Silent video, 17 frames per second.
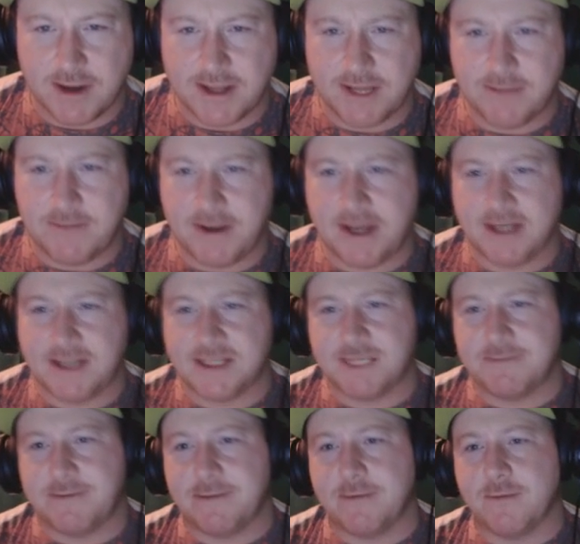Great, the
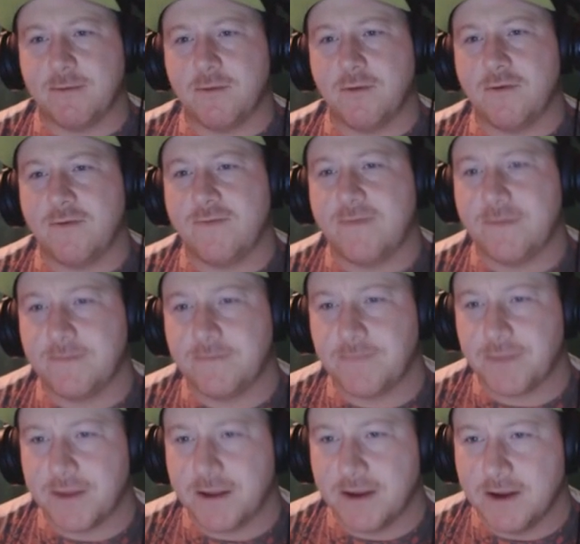appendix has been removed.
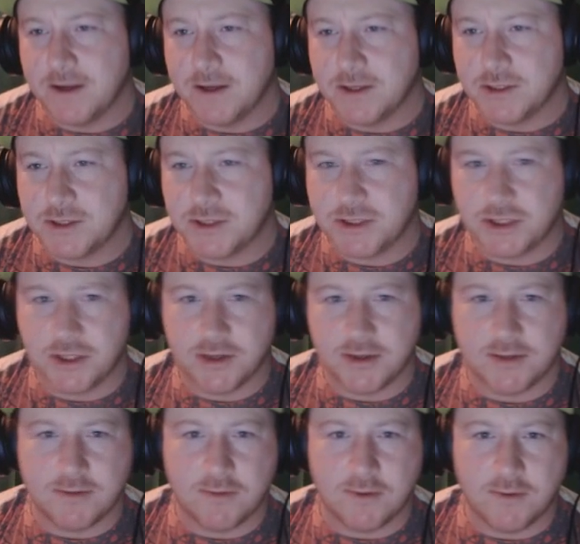
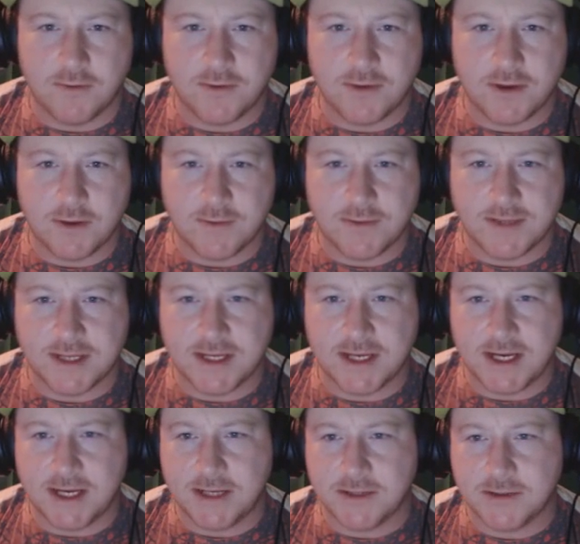Secure the wound with
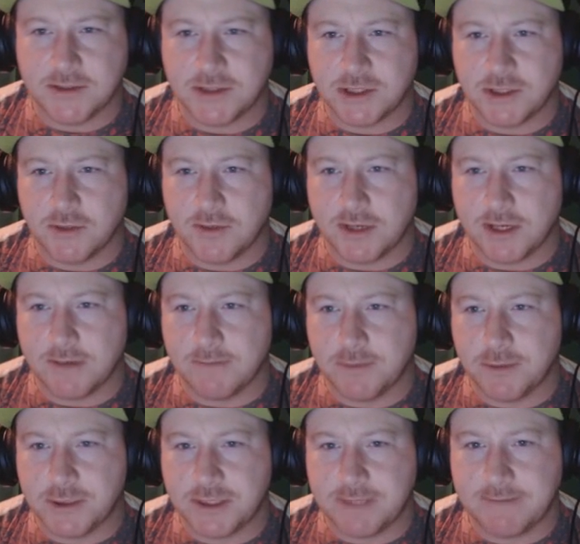the needle so we
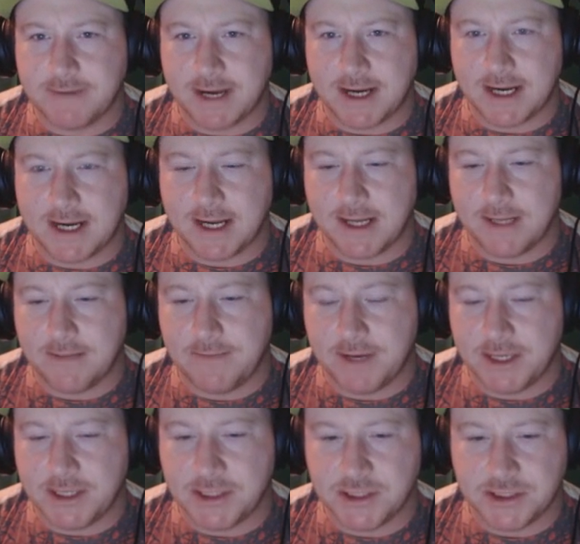can put it back in the
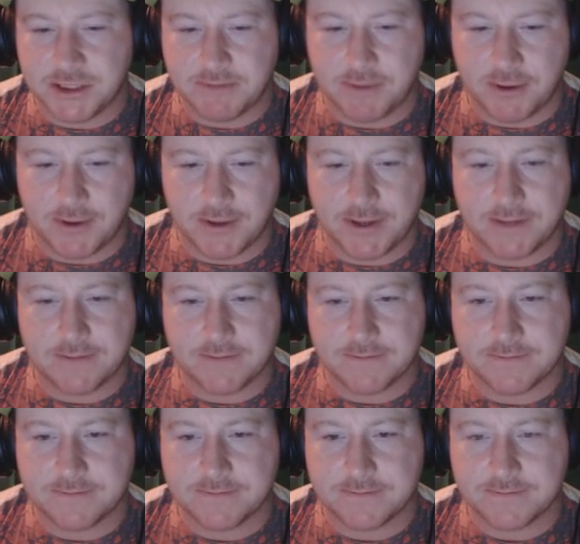patient's body.